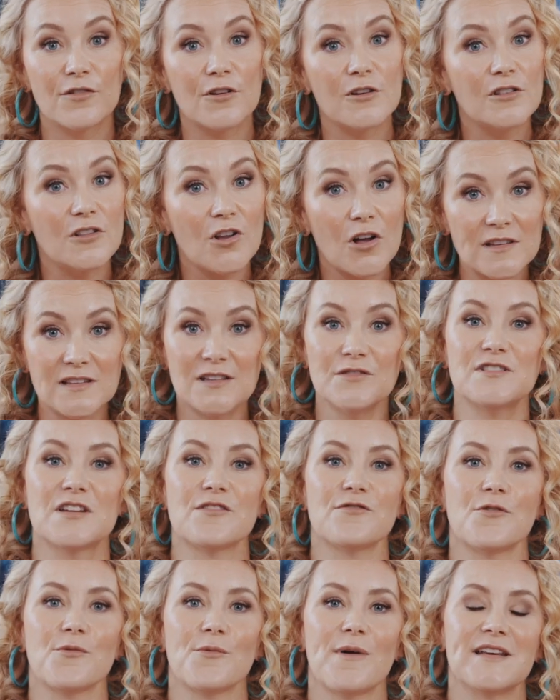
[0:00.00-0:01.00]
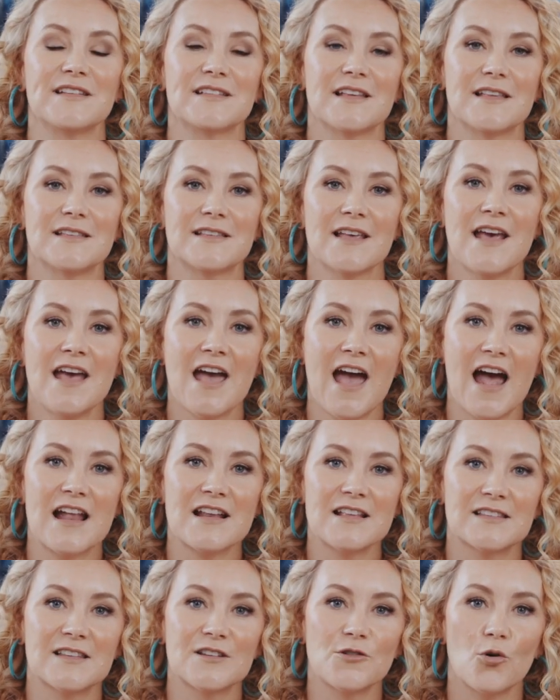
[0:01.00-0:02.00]
for lots of different reasons,
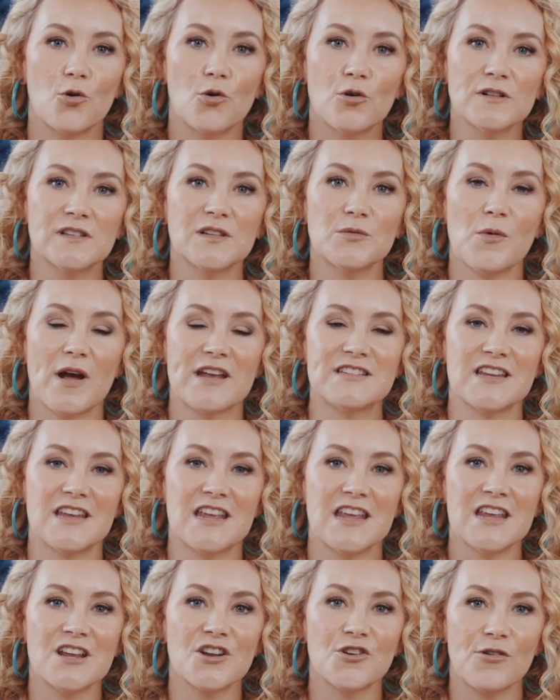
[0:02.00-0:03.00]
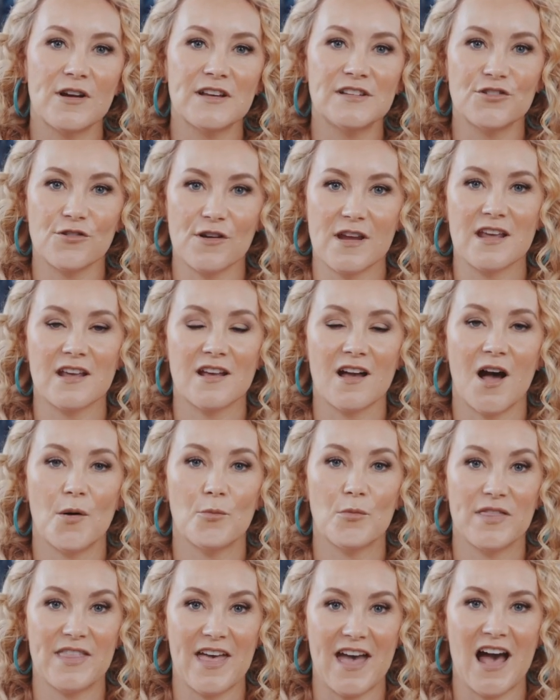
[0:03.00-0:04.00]
and it's an awesome way to increase your
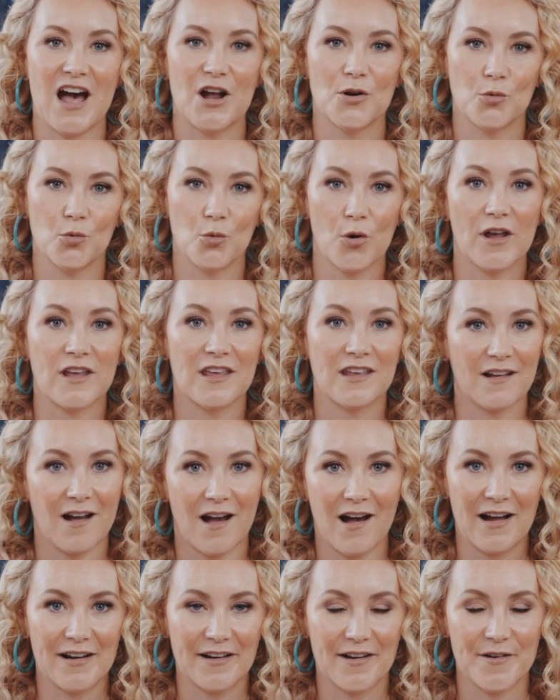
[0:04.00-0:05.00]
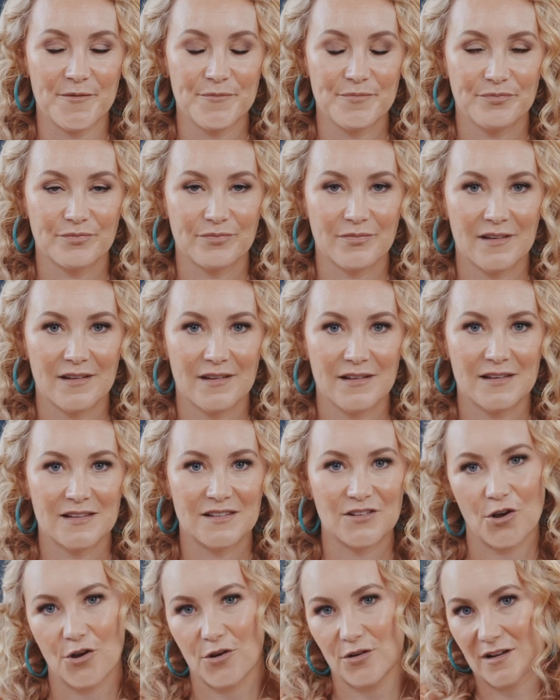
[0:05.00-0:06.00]
income without working harder.
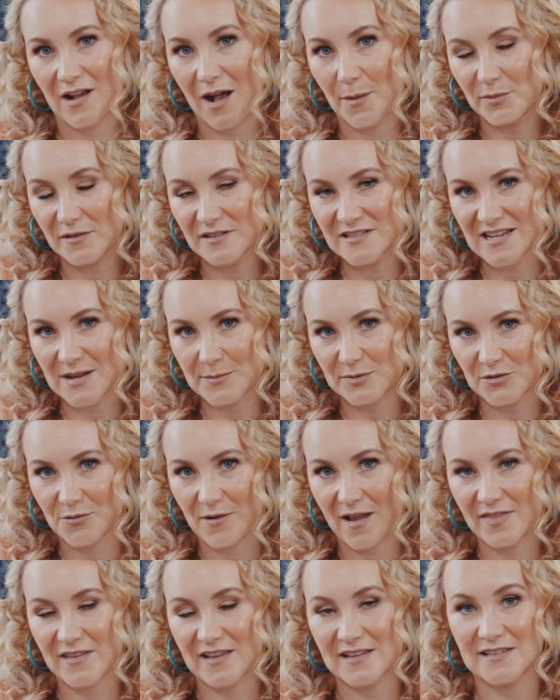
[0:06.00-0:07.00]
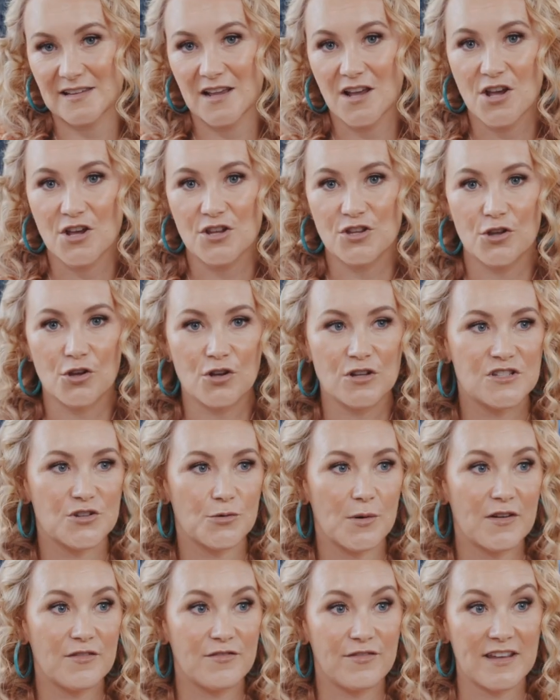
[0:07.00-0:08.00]
So a couple of tips around this. You could
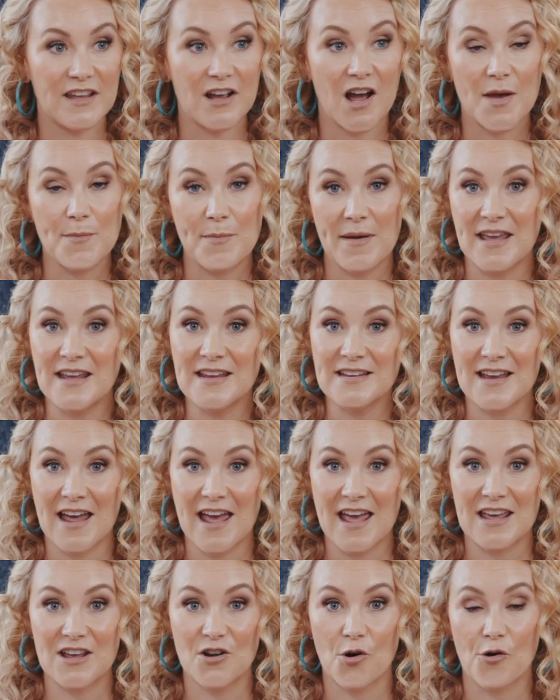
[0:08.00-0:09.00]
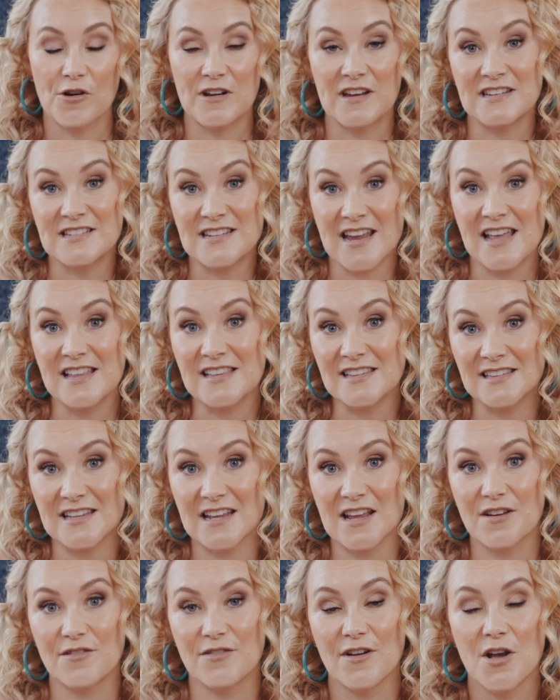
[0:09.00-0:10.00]
do a VIP day or an
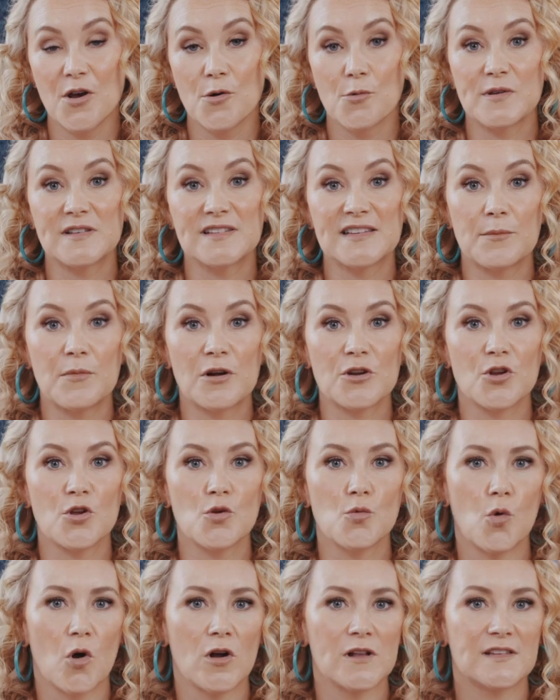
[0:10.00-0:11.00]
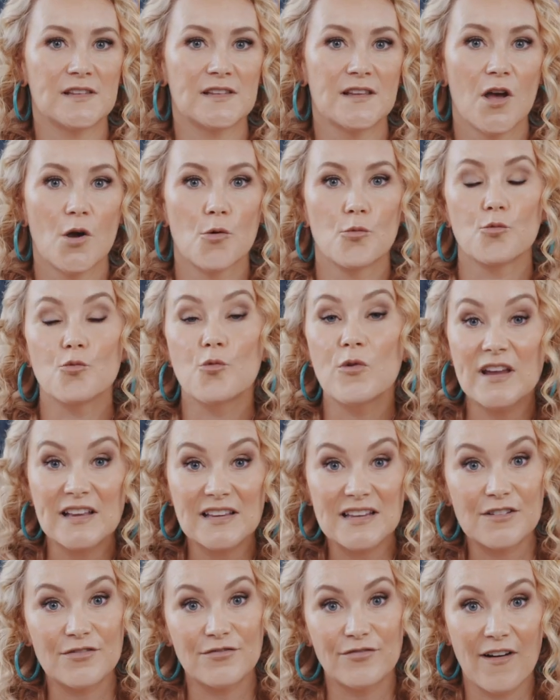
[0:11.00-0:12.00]
intensive with someone who wants
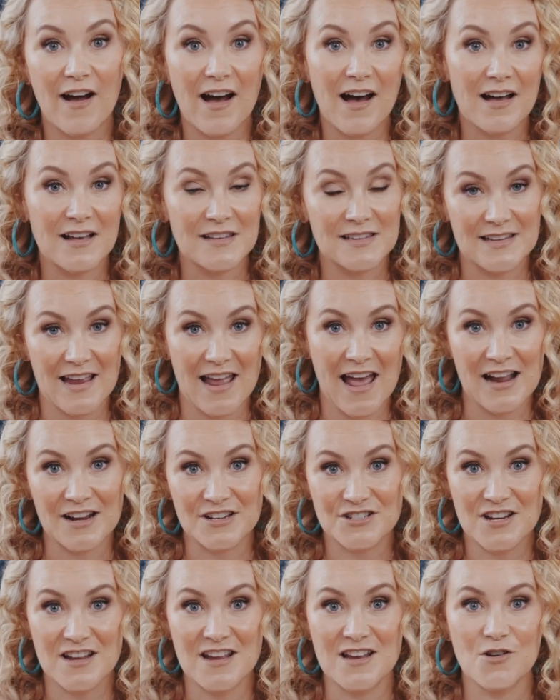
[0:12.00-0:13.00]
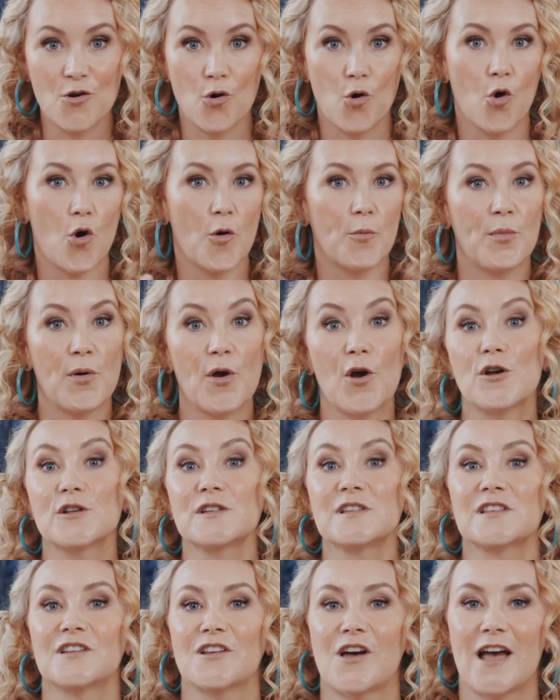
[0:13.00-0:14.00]
really fast action or
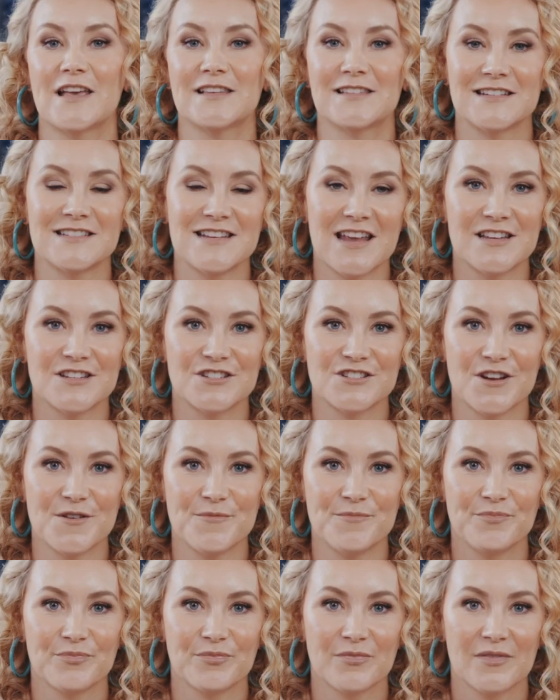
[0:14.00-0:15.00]
personalized attention.